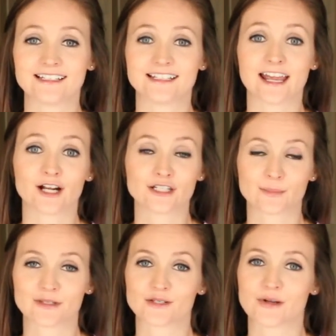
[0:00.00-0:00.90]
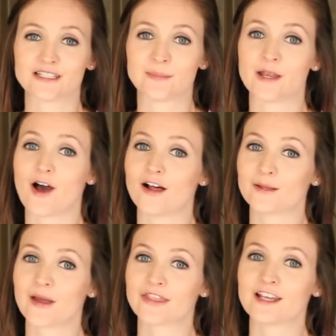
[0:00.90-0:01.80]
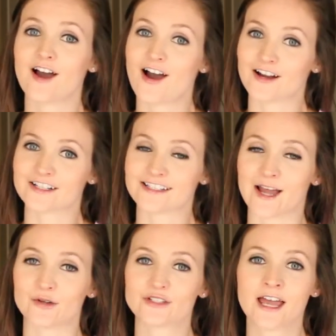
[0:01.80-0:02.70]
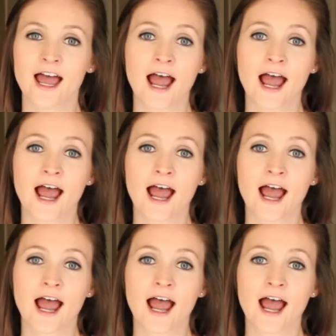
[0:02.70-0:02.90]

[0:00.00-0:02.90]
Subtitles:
Today our tip is going to be all about the R sound.